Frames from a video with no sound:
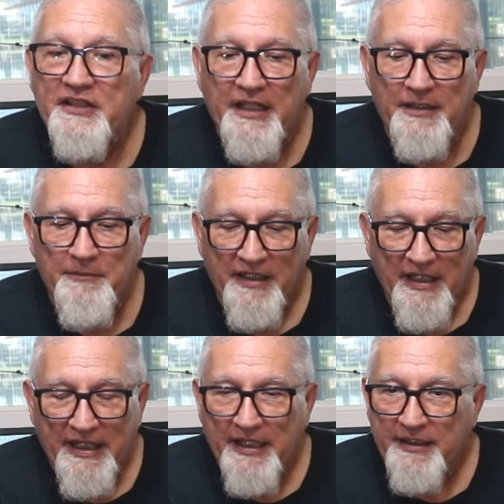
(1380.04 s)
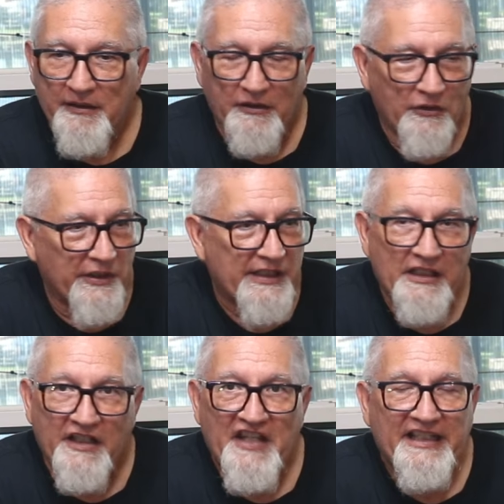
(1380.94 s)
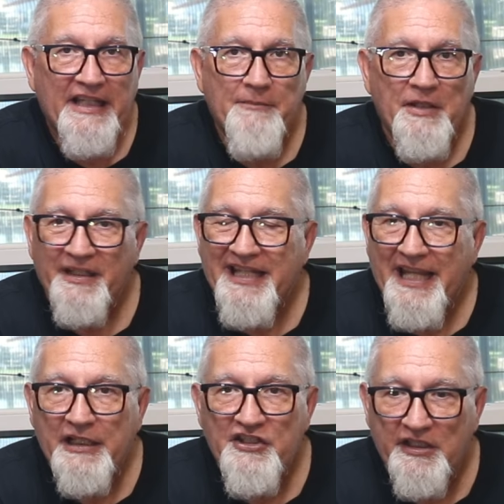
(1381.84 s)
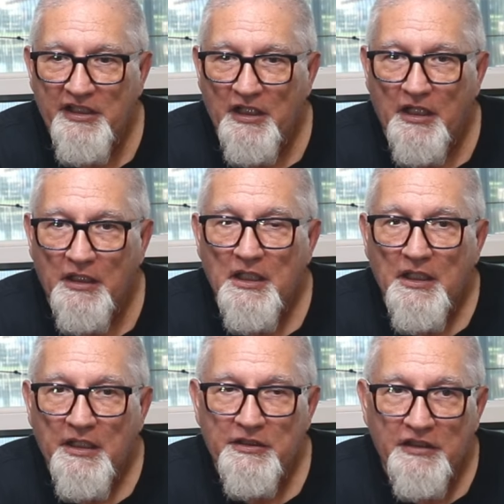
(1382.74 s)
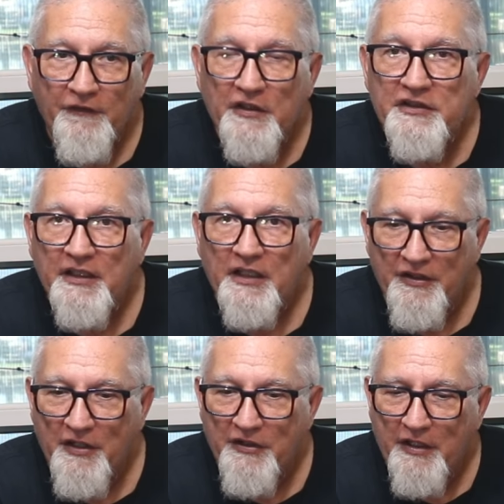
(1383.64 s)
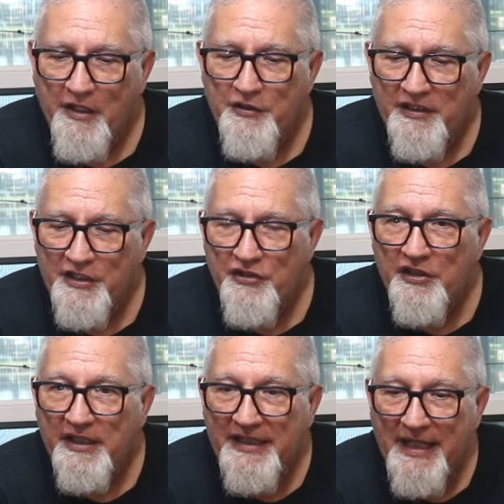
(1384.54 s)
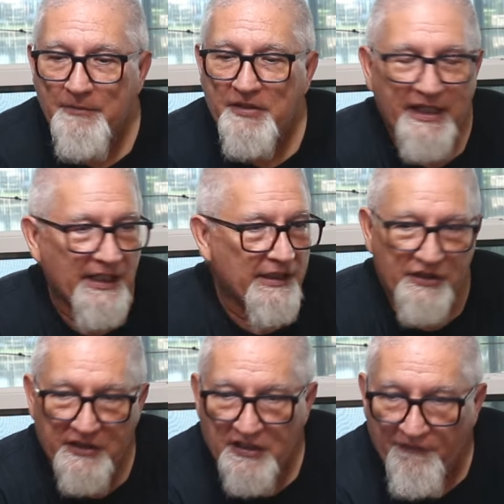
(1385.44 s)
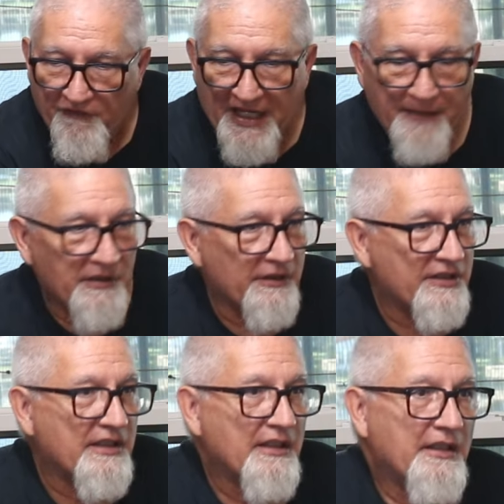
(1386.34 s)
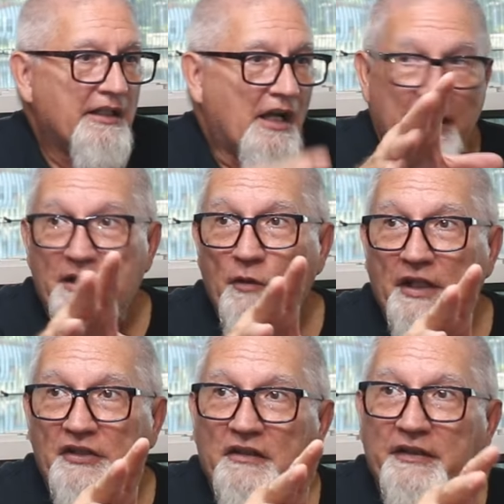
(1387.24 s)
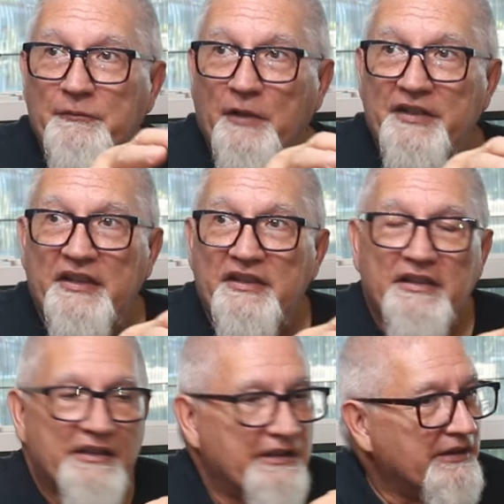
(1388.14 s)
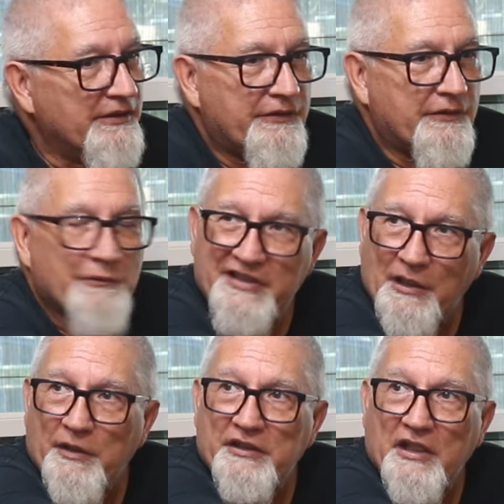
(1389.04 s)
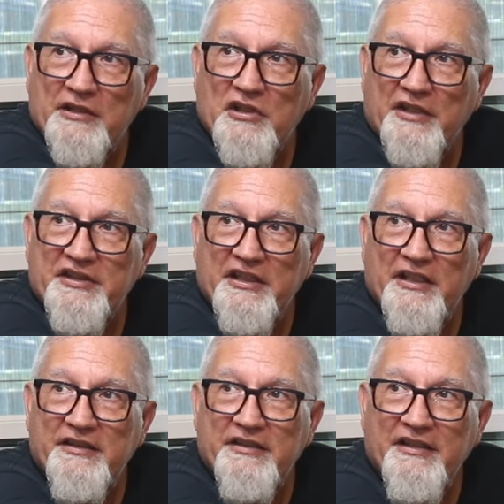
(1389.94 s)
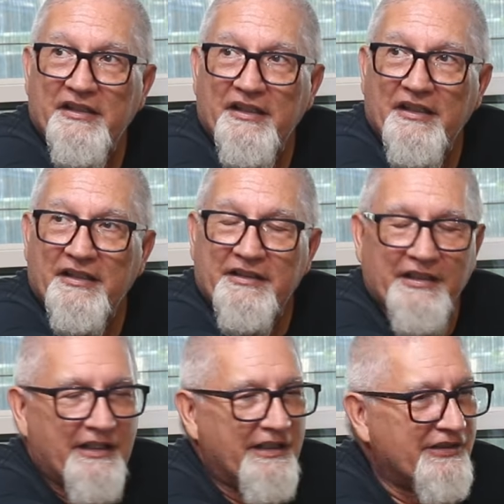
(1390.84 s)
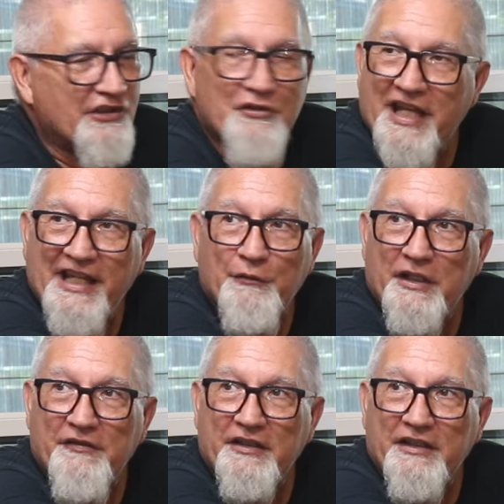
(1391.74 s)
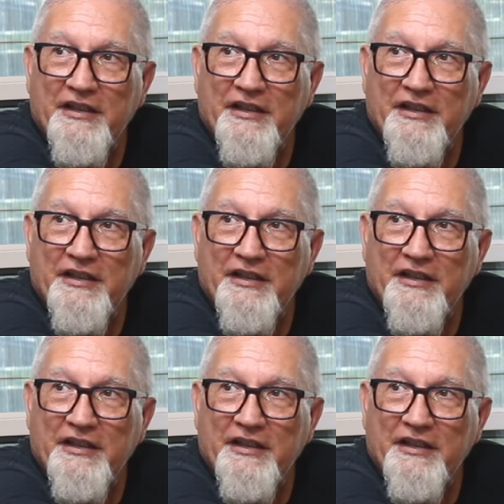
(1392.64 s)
game, and Lauren, I love that game. The mechanics in it are different than other, other legendary games, and it's just fabulous. Hard to win, though, wasn't it? Yeah. What's that one card called at the end? I can't remember. Gosh, you can't get rid of it.